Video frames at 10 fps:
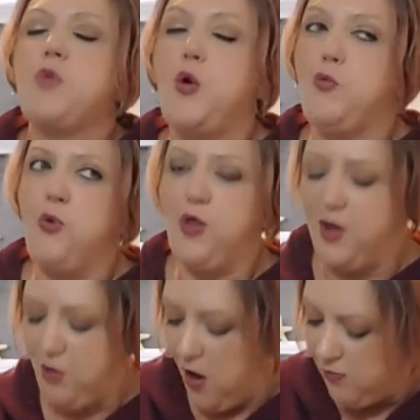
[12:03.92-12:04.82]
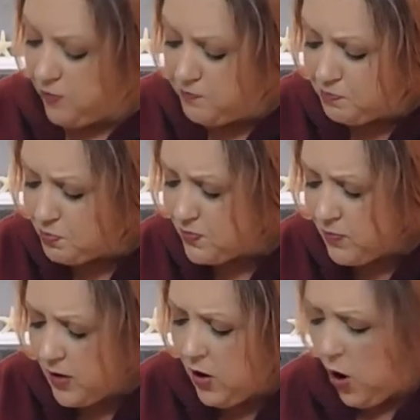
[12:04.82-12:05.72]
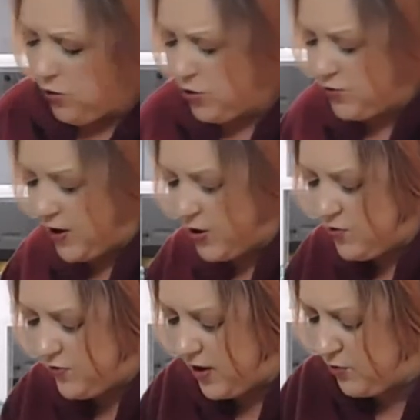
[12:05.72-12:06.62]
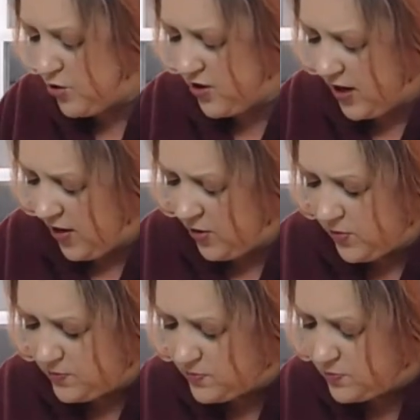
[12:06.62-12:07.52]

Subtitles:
I really love all those flavors together.